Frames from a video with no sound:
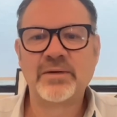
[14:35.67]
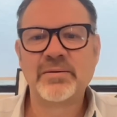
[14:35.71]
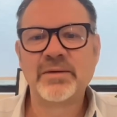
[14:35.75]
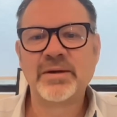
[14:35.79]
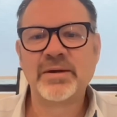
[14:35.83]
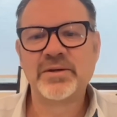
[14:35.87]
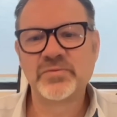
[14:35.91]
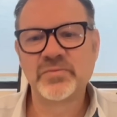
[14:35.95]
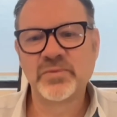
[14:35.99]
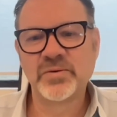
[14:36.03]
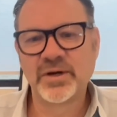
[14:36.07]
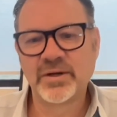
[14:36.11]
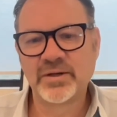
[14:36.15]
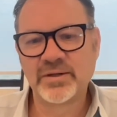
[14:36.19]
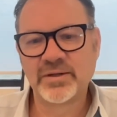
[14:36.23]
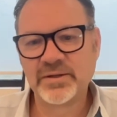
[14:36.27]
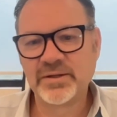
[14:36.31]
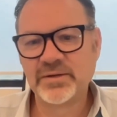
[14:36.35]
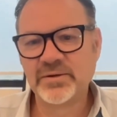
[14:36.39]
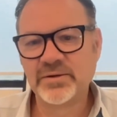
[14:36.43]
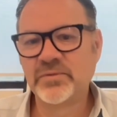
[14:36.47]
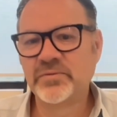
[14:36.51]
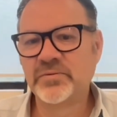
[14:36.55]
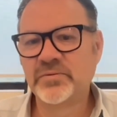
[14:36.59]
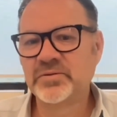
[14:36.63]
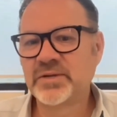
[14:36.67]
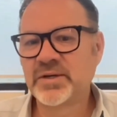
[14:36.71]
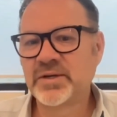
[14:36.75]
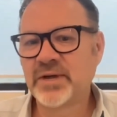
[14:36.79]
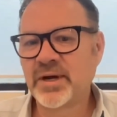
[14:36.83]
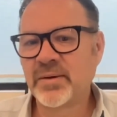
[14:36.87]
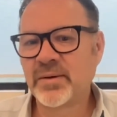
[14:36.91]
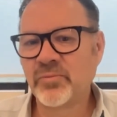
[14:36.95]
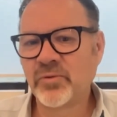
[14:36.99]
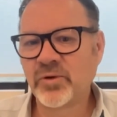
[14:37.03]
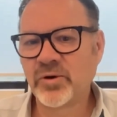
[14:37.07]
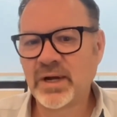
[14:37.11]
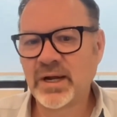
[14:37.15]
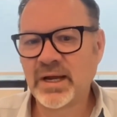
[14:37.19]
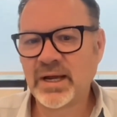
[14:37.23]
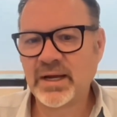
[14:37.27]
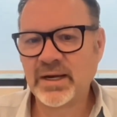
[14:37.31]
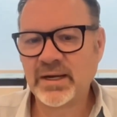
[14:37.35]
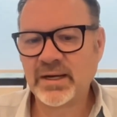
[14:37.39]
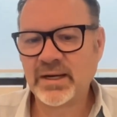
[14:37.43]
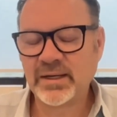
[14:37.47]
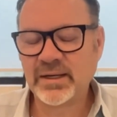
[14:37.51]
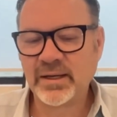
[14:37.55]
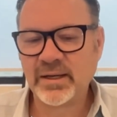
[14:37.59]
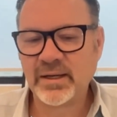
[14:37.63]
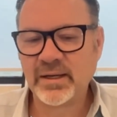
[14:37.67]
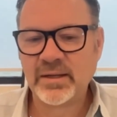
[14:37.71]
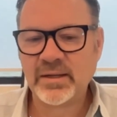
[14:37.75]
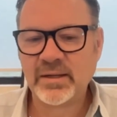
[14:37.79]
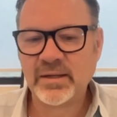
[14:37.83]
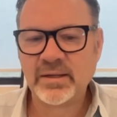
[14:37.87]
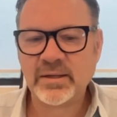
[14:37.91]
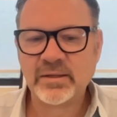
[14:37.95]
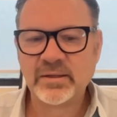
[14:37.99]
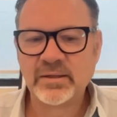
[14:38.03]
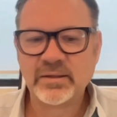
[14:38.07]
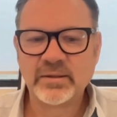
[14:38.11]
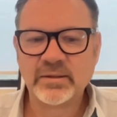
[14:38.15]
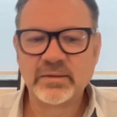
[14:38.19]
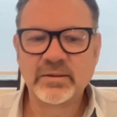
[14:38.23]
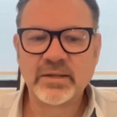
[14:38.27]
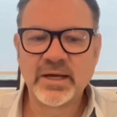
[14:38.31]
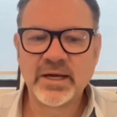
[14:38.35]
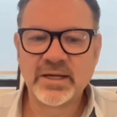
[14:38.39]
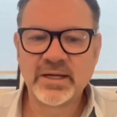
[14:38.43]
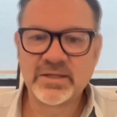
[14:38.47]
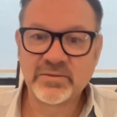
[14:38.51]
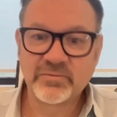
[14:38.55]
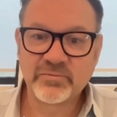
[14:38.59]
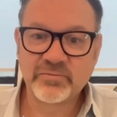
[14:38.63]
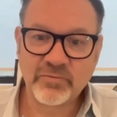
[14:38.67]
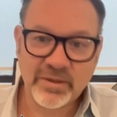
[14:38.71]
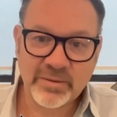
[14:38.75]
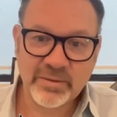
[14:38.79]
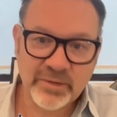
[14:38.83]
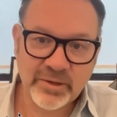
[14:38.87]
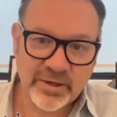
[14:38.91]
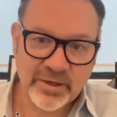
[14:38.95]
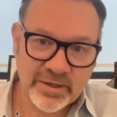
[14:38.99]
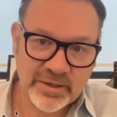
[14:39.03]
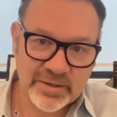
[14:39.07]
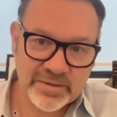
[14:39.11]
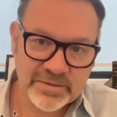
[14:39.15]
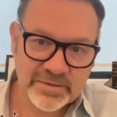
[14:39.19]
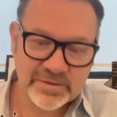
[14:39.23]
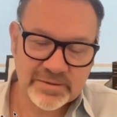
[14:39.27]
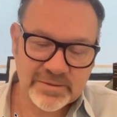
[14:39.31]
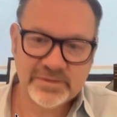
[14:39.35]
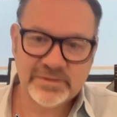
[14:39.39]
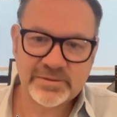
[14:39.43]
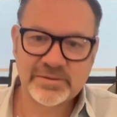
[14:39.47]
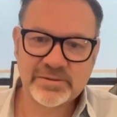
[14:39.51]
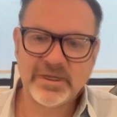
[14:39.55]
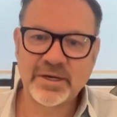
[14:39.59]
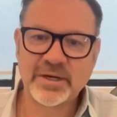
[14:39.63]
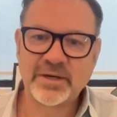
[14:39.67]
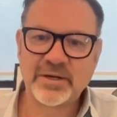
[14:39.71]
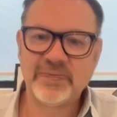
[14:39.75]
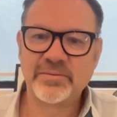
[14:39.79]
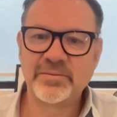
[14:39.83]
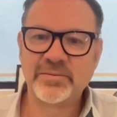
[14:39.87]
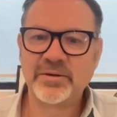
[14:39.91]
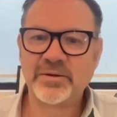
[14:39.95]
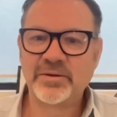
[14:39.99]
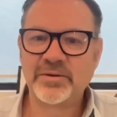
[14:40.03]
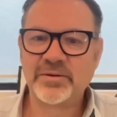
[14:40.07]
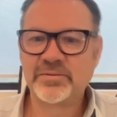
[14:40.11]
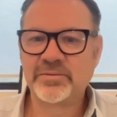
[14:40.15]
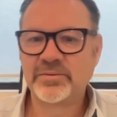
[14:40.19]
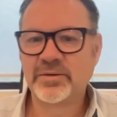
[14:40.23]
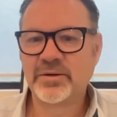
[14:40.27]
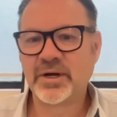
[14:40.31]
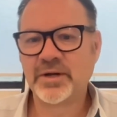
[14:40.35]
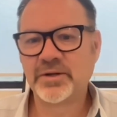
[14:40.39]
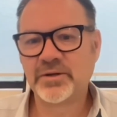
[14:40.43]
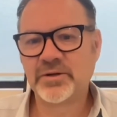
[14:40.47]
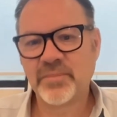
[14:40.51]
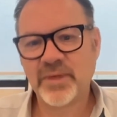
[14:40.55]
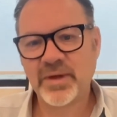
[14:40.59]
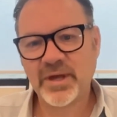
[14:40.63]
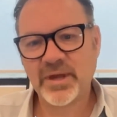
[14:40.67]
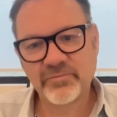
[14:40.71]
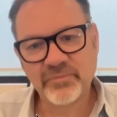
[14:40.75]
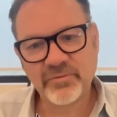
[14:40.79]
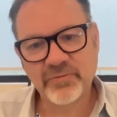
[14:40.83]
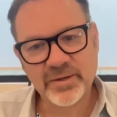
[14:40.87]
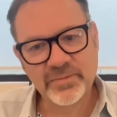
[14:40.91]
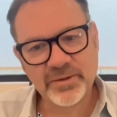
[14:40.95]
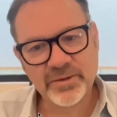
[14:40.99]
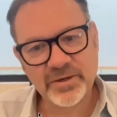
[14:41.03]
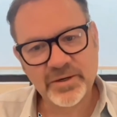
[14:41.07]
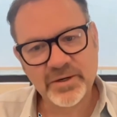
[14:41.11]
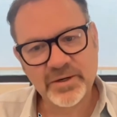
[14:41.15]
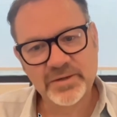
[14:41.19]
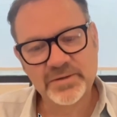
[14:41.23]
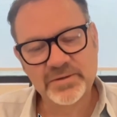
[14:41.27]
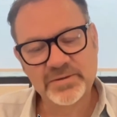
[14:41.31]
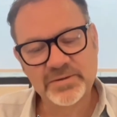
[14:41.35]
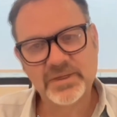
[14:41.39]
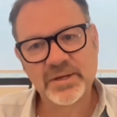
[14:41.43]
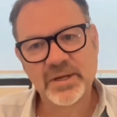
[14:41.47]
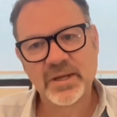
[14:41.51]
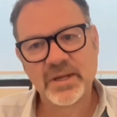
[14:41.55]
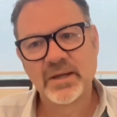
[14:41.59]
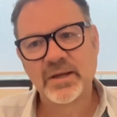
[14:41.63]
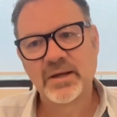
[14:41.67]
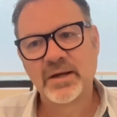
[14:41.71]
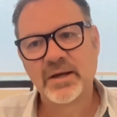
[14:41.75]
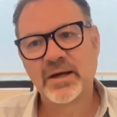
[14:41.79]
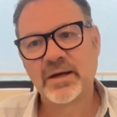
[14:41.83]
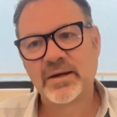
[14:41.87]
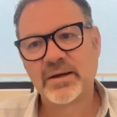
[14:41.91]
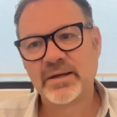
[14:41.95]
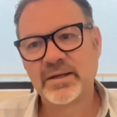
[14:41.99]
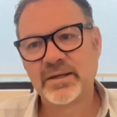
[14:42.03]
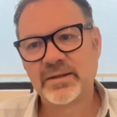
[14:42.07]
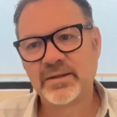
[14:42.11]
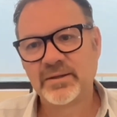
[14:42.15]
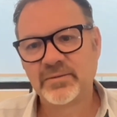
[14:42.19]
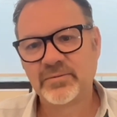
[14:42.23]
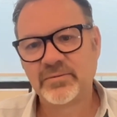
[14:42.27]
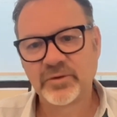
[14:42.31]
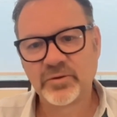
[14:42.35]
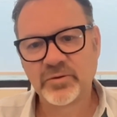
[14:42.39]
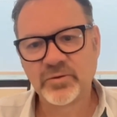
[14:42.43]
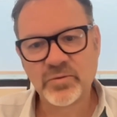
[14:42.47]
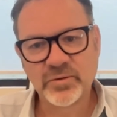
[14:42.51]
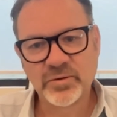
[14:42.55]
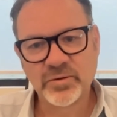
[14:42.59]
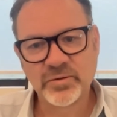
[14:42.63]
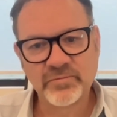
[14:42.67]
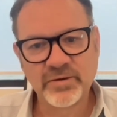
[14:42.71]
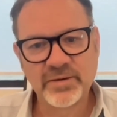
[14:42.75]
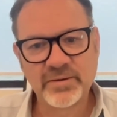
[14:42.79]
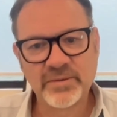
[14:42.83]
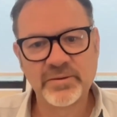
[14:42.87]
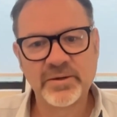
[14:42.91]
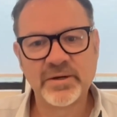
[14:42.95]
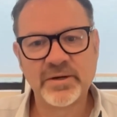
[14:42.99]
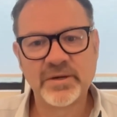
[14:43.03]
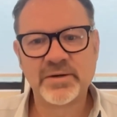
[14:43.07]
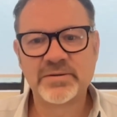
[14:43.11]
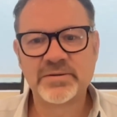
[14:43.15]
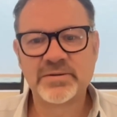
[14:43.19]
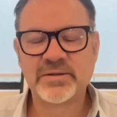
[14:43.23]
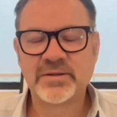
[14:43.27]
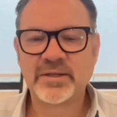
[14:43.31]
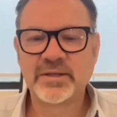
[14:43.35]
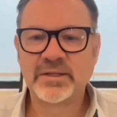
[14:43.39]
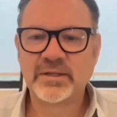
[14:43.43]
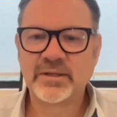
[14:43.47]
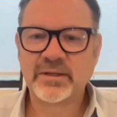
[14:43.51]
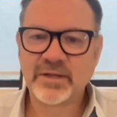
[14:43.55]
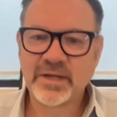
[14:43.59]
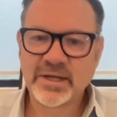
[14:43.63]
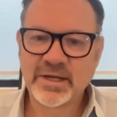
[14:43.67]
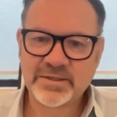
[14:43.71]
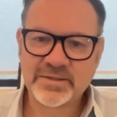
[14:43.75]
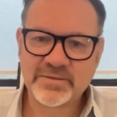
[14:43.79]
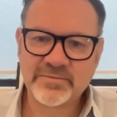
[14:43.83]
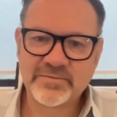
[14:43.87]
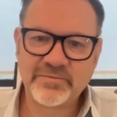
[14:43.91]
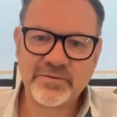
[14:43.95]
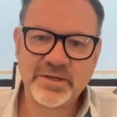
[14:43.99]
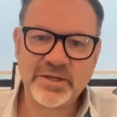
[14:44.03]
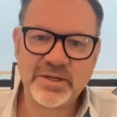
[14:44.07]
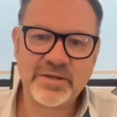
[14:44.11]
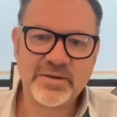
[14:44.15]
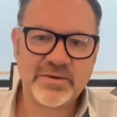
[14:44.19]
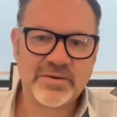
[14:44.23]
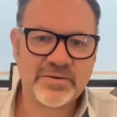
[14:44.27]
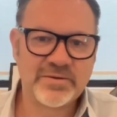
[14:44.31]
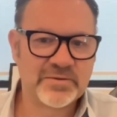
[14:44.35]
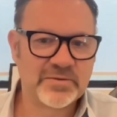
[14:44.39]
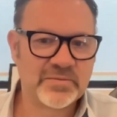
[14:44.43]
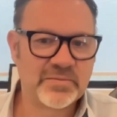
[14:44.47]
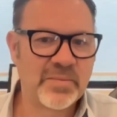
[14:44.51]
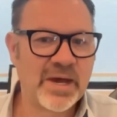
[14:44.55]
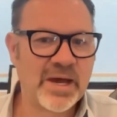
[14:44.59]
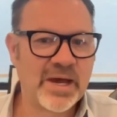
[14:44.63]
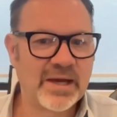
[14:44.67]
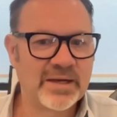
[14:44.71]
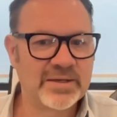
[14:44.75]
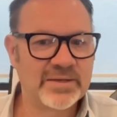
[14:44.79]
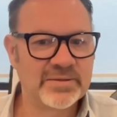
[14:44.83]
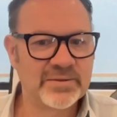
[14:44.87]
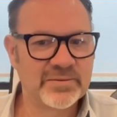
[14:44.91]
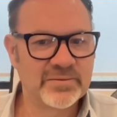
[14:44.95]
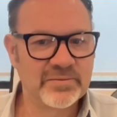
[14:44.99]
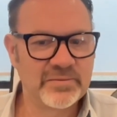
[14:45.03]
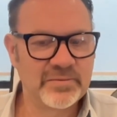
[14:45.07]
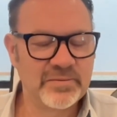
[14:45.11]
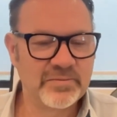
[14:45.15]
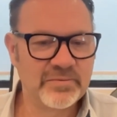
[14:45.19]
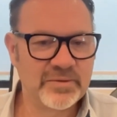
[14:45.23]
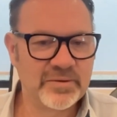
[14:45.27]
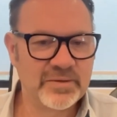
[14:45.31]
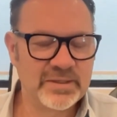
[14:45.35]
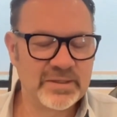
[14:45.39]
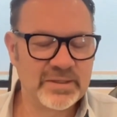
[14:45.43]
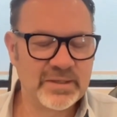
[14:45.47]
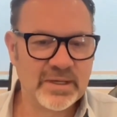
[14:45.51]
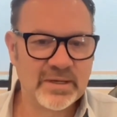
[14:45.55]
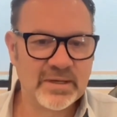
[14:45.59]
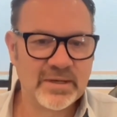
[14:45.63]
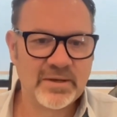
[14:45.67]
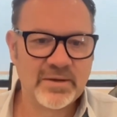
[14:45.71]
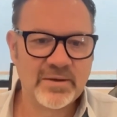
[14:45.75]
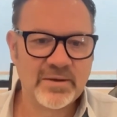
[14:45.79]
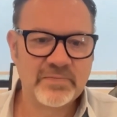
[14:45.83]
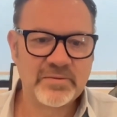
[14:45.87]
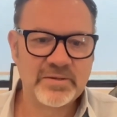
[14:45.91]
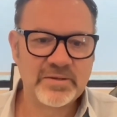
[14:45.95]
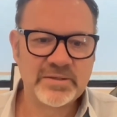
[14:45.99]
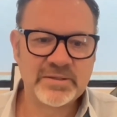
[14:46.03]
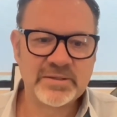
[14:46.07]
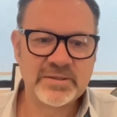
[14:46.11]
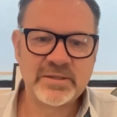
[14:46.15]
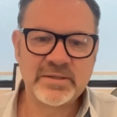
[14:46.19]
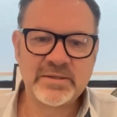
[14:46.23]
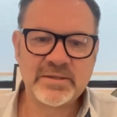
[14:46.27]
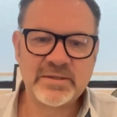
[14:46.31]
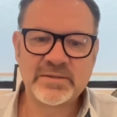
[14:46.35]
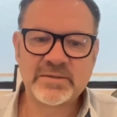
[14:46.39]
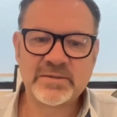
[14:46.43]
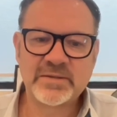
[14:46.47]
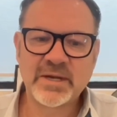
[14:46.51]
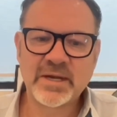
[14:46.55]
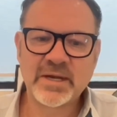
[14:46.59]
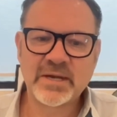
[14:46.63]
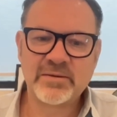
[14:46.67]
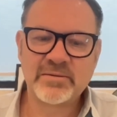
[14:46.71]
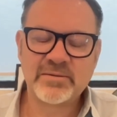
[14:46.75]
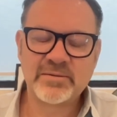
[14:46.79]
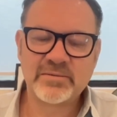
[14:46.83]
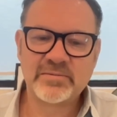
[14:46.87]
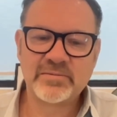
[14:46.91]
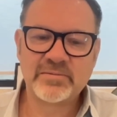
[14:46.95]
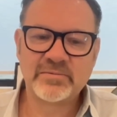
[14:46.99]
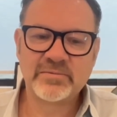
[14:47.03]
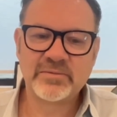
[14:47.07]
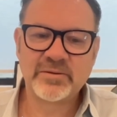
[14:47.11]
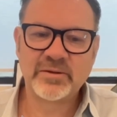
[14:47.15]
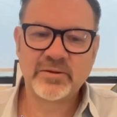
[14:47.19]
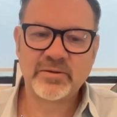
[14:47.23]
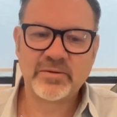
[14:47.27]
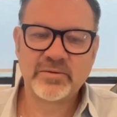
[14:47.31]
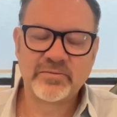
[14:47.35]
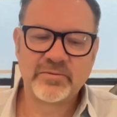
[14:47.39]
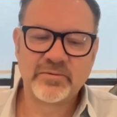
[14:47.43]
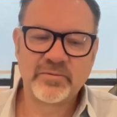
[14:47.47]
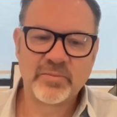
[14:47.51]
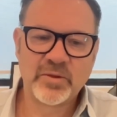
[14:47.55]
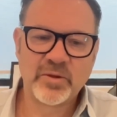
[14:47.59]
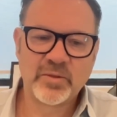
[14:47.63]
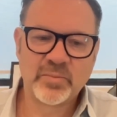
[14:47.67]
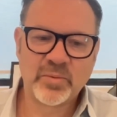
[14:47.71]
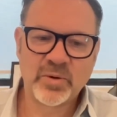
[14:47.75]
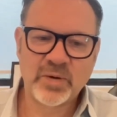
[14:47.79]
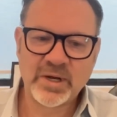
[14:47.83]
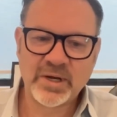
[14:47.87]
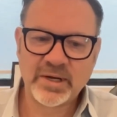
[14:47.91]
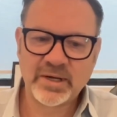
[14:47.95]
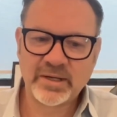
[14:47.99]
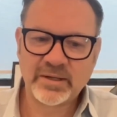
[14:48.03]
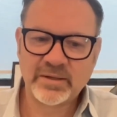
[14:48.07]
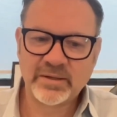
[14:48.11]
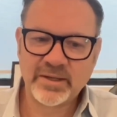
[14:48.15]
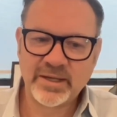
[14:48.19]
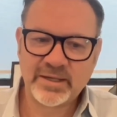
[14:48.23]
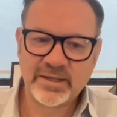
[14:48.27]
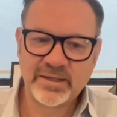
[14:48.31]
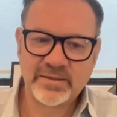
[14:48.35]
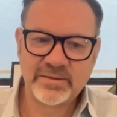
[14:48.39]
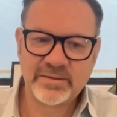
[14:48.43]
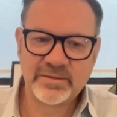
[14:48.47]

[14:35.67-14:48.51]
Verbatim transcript: as well. And then over time, we're adding lots of webinars, on-demand webinars, and then recorded webinars, and then lots of videos back. So we see the site, from the product-led